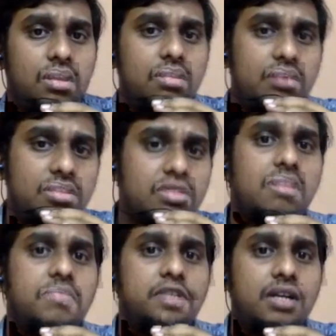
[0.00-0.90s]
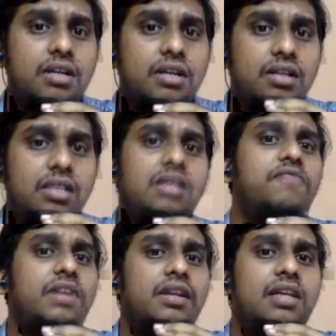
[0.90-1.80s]
This comes under
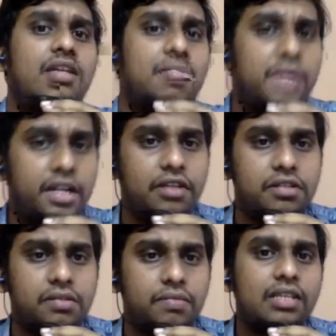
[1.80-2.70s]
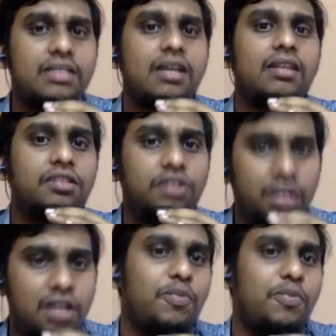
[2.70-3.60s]
relief and rehabilitation. These are the
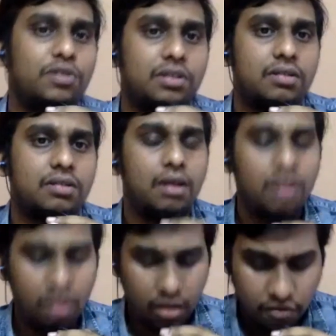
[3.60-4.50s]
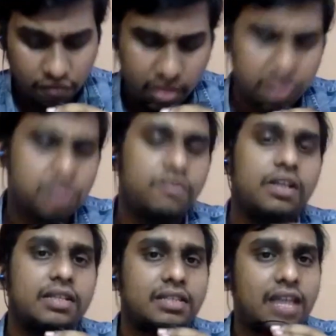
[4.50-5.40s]
three approaches. The first
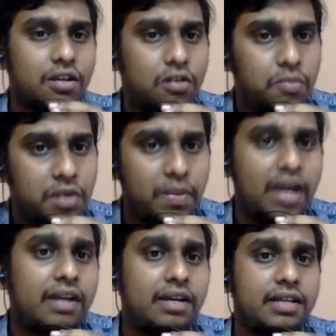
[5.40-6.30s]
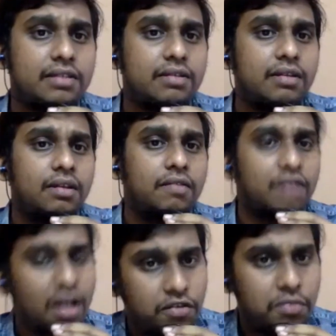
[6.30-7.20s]
one is cyclone preparedness.
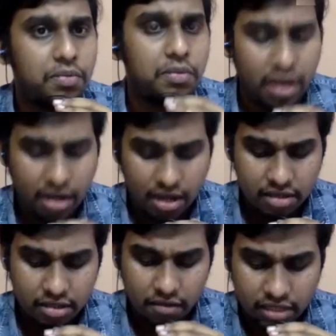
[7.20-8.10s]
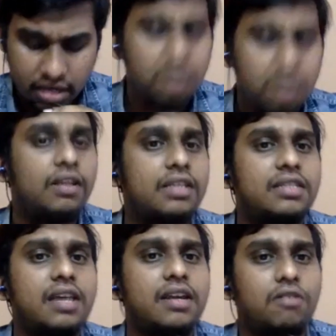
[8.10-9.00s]
We have to prepare ourselves. Second one is
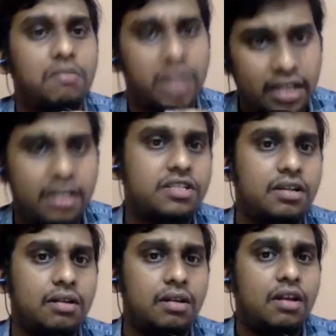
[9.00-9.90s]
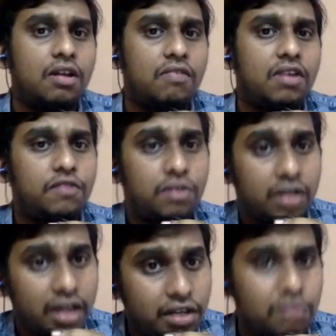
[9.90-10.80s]
cyclone mitigation. We have to
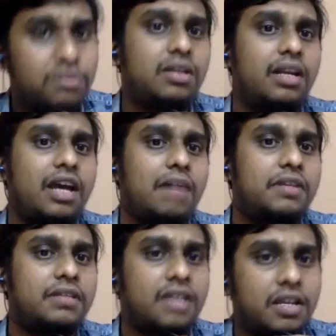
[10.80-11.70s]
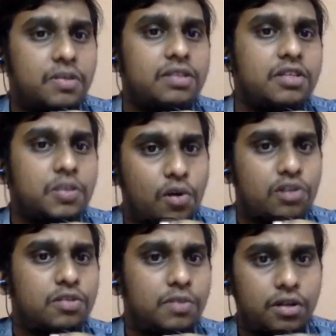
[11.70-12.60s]
reduce the damage as much as
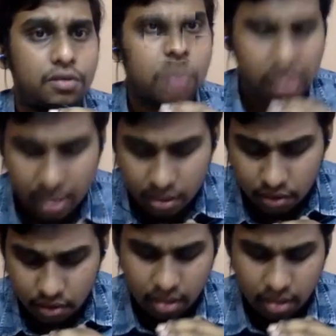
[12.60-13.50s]
possible due to cyclone.